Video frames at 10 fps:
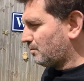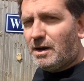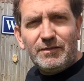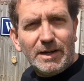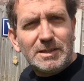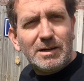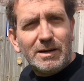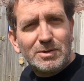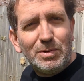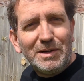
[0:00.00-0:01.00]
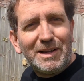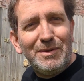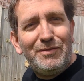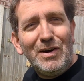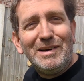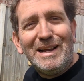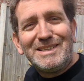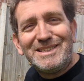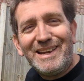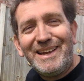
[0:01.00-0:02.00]
my fat ass wouldn't fit on
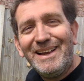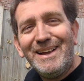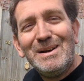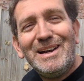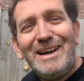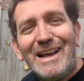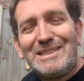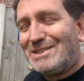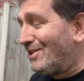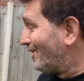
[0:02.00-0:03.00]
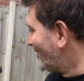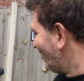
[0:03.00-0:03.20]
that seat. Legs are too